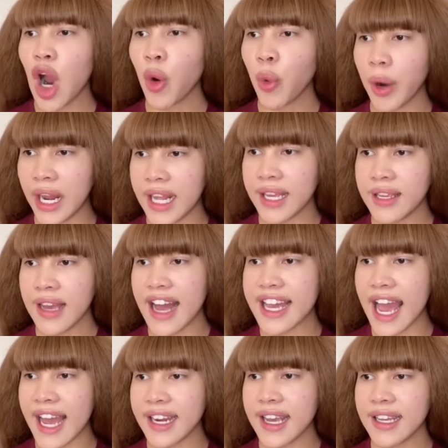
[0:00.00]
Really?
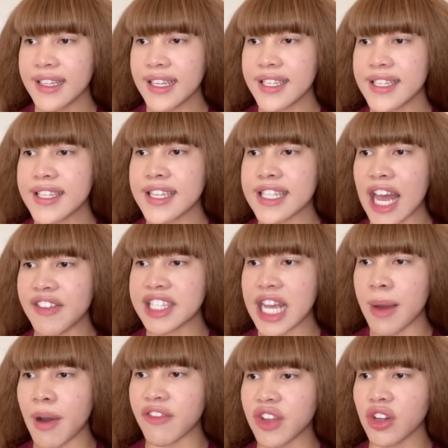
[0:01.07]
Again? This is the seventh
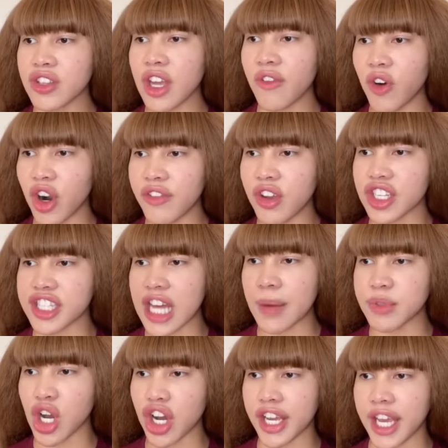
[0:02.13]
time I've told the four of you to stop
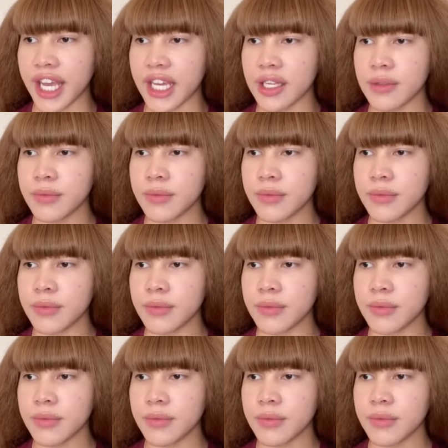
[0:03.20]
talking.